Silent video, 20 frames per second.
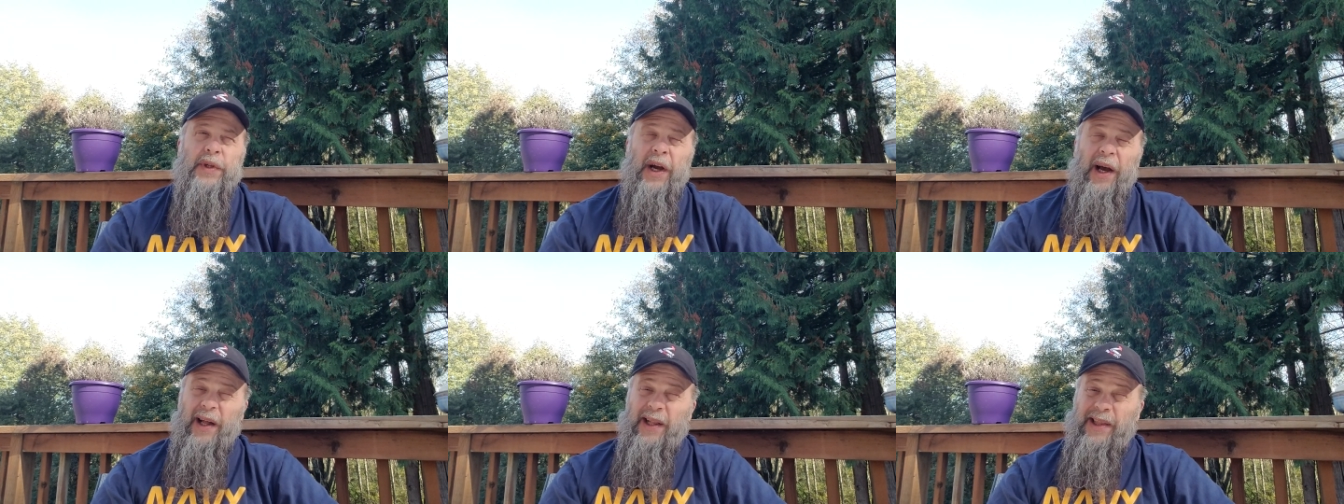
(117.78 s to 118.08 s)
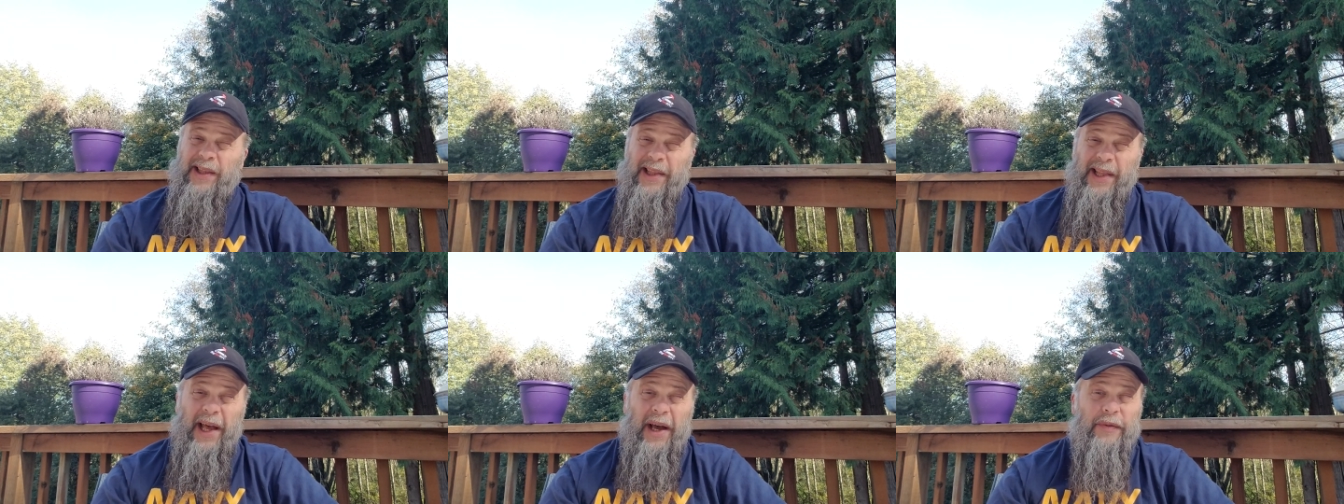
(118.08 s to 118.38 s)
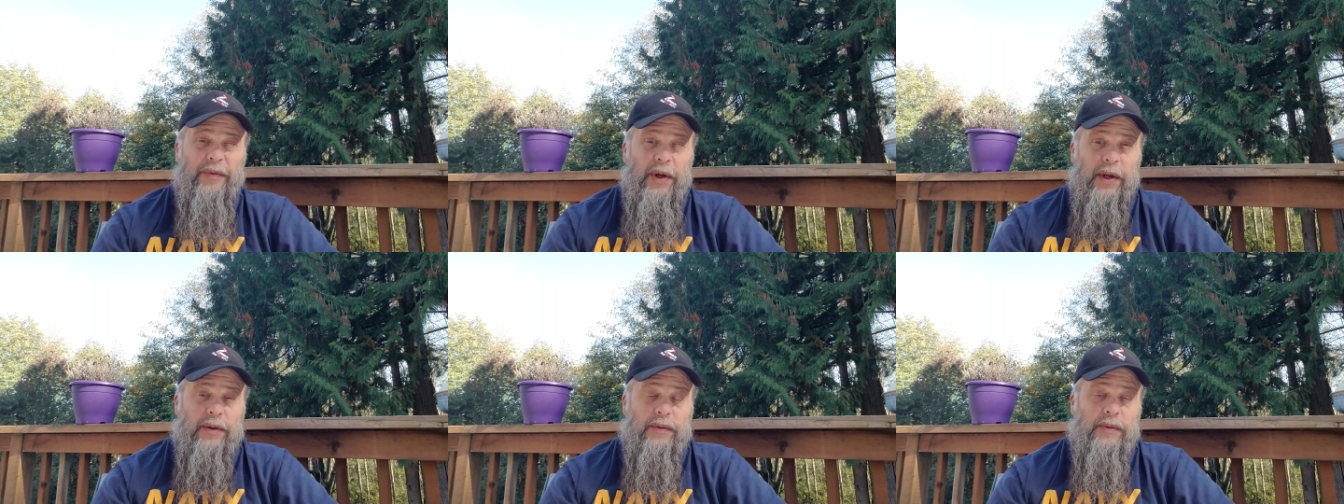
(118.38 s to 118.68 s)

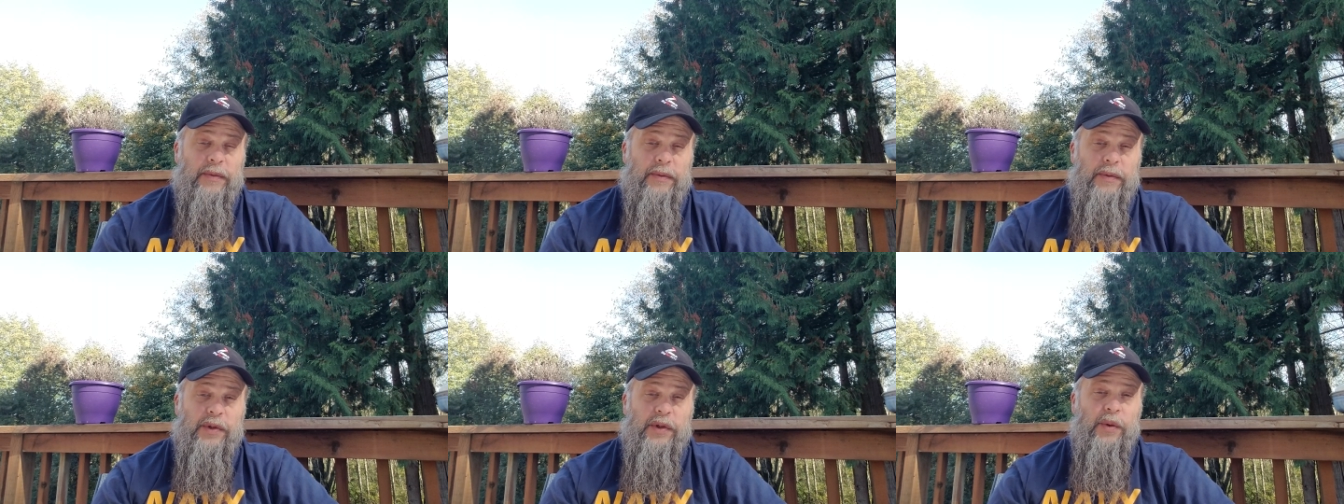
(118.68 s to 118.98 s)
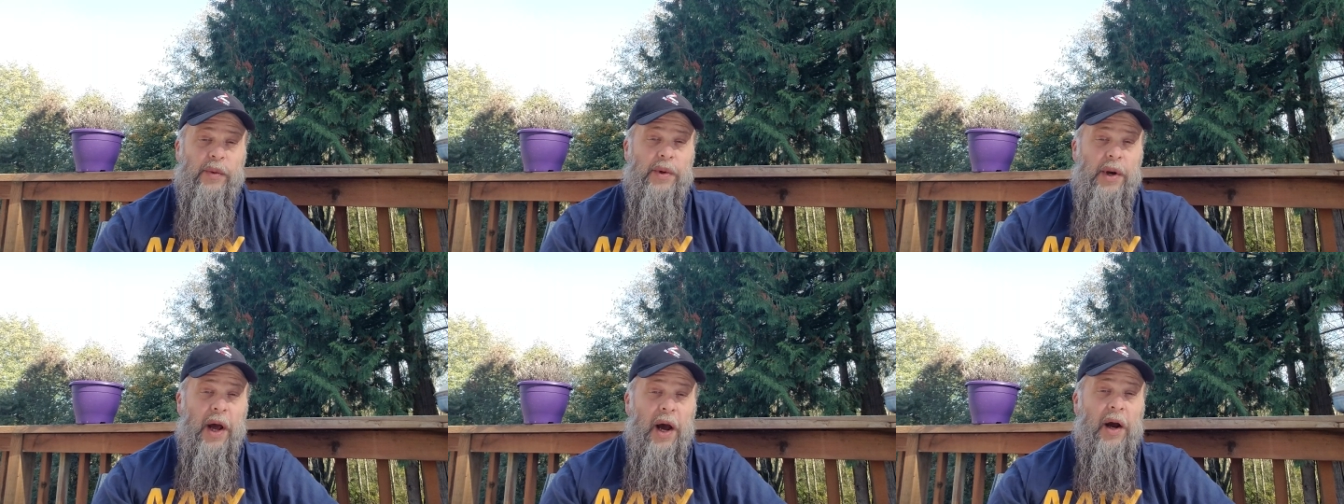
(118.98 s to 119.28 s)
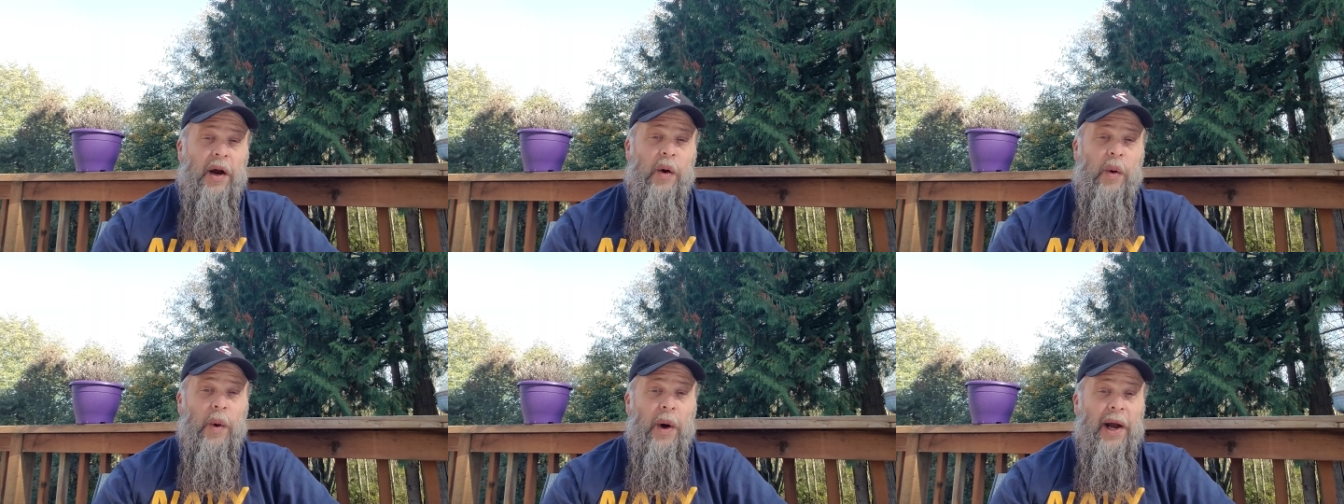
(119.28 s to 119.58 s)
11, so
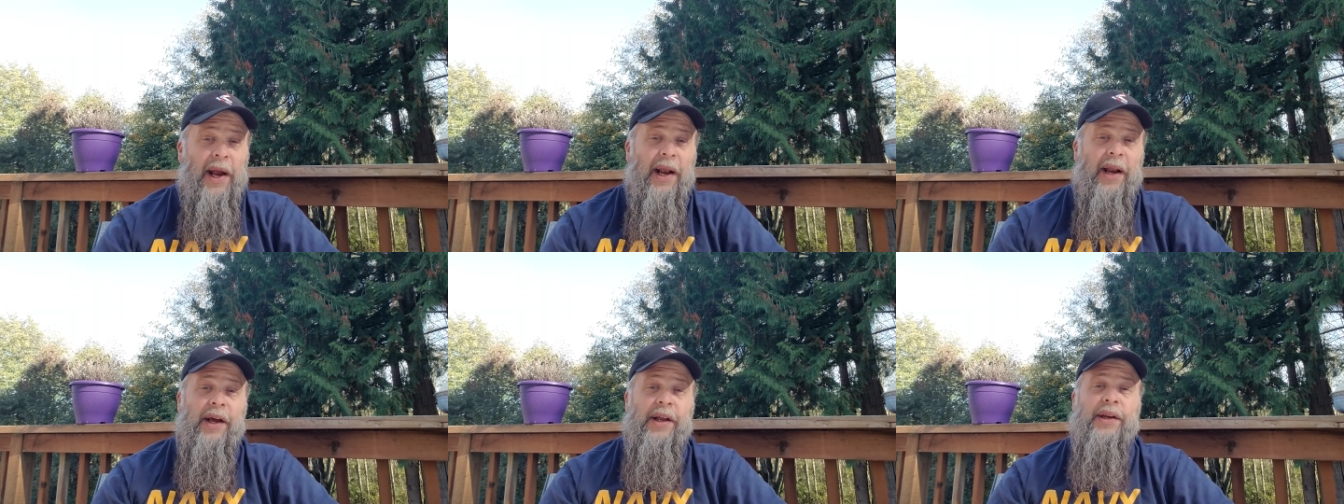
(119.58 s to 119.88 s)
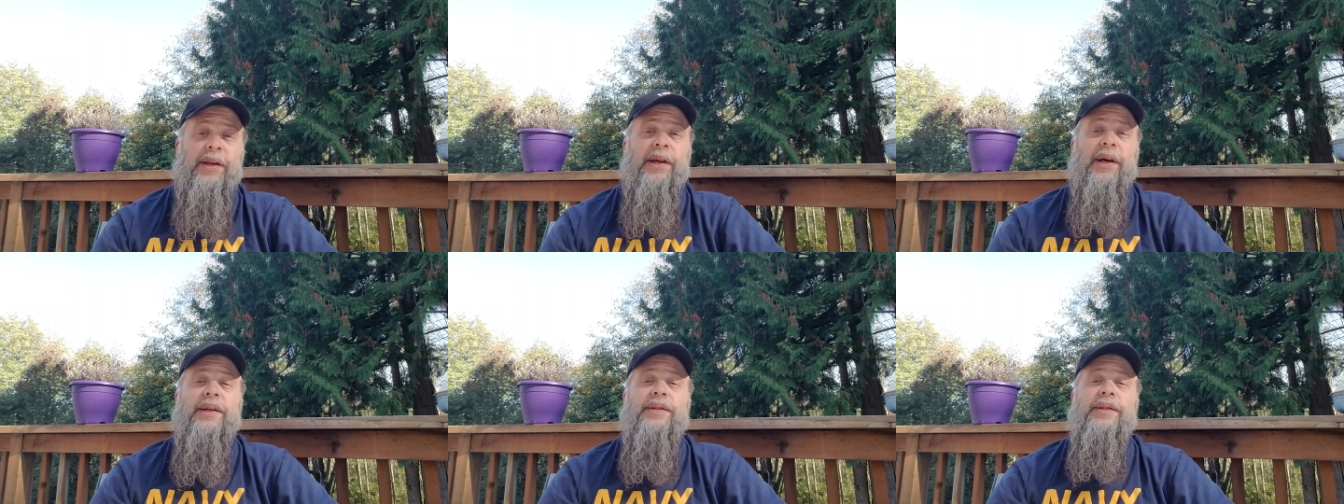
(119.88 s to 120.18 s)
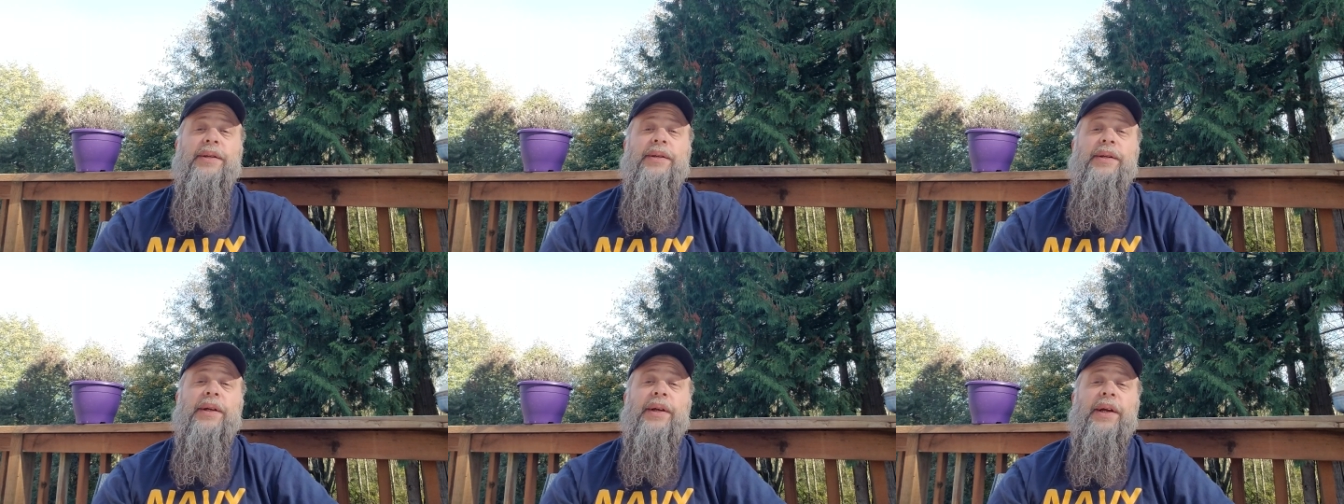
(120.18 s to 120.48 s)
not quite a
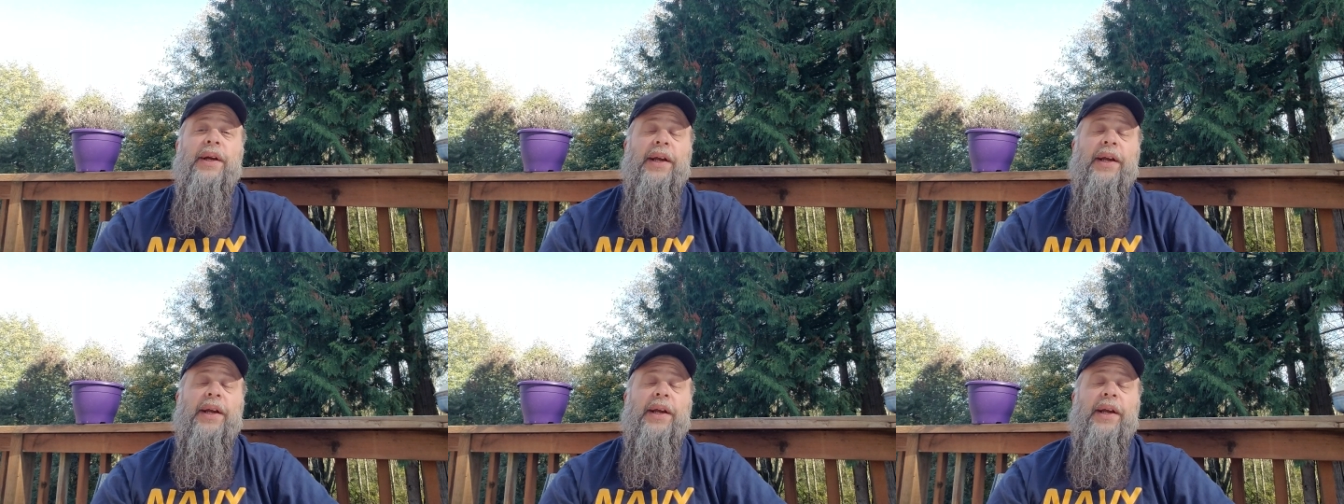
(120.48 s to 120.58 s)
dozen